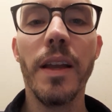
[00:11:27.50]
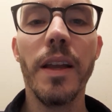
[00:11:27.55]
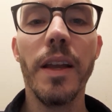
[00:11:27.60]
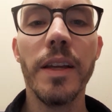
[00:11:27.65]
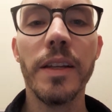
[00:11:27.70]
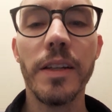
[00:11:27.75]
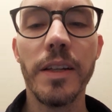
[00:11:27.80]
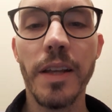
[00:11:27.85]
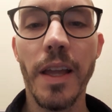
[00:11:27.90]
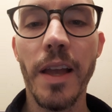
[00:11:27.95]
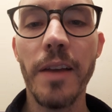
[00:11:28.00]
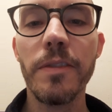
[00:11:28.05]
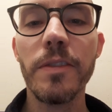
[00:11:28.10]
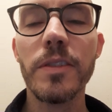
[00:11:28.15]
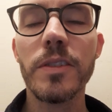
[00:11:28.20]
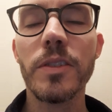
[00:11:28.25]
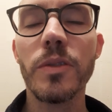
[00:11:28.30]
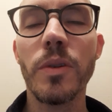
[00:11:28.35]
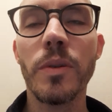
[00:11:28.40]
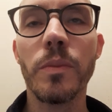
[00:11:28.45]
in an effort
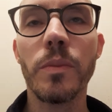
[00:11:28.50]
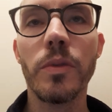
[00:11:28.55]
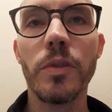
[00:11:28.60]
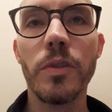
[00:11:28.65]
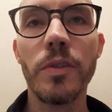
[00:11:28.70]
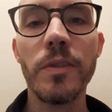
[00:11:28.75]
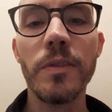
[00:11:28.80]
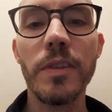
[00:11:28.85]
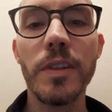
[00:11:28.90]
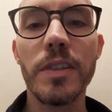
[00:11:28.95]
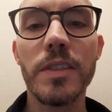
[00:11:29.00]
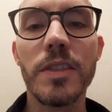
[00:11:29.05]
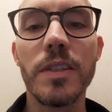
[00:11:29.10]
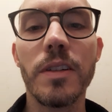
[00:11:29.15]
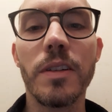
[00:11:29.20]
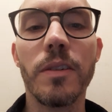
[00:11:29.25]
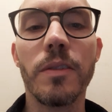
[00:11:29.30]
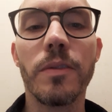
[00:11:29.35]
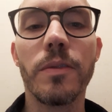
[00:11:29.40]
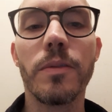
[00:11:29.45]
to improve
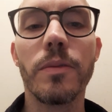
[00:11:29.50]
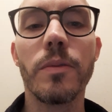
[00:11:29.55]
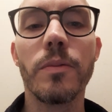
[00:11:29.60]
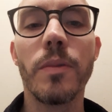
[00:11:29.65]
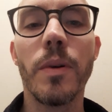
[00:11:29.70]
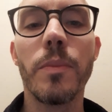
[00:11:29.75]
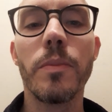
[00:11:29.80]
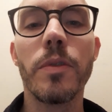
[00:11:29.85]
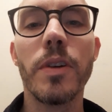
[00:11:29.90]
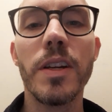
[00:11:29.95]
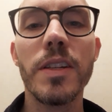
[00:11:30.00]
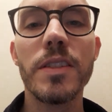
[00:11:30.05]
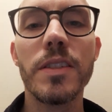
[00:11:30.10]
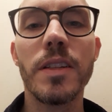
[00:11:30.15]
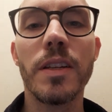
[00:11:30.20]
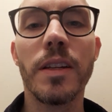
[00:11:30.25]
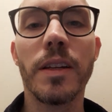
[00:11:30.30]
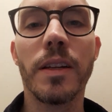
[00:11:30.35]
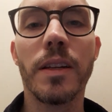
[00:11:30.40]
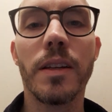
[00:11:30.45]
yourself,
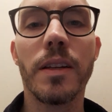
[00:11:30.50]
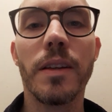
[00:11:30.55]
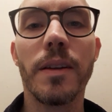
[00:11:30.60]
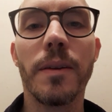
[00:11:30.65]
repressing